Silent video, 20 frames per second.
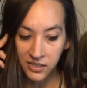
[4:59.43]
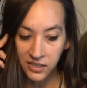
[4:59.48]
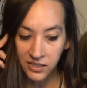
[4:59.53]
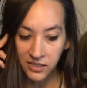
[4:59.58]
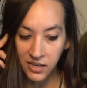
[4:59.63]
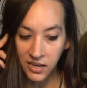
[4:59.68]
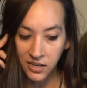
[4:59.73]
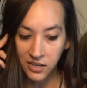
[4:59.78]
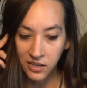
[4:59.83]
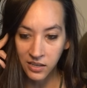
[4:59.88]
It's
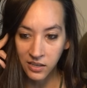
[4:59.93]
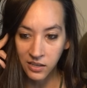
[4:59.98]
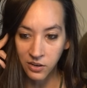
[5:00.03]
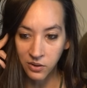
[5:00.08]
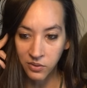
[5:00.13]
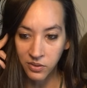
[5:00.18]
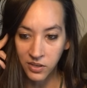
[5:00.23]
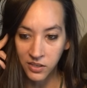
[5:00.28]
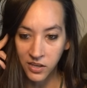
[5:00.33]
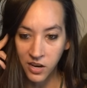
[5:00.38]
like, you
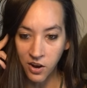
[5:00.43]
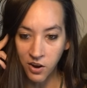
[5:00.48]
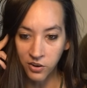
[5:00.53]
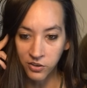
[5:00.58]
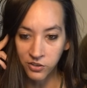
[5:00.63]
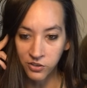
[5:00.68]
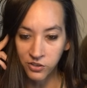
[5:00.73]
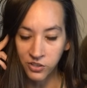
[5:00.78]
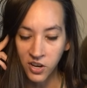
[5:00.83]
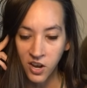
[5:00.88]
know, these
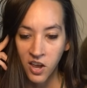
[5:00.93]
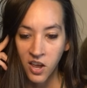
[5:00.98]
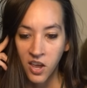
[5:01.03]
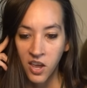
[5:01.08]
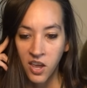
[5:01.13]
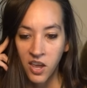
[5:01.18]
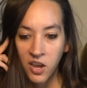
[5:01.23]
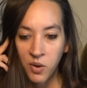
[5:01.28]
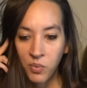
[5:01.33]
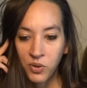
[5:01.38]
characters,
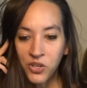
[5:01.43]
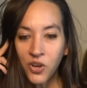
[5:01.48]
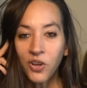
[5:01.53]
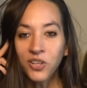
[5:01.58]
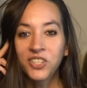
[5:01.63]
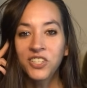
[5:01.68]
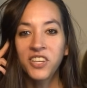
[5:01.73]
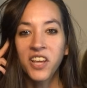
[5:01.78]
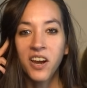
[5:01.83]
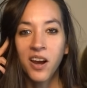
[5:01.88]
it was all
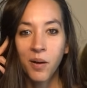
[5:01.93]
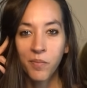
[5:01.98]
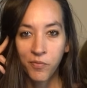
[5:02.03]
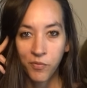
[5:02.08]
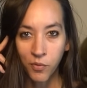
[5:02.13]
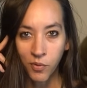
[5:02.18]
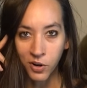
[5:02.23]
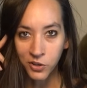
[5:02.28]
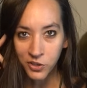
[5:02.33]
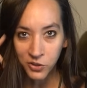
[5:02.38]
set up
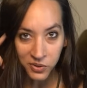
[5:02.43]
for us.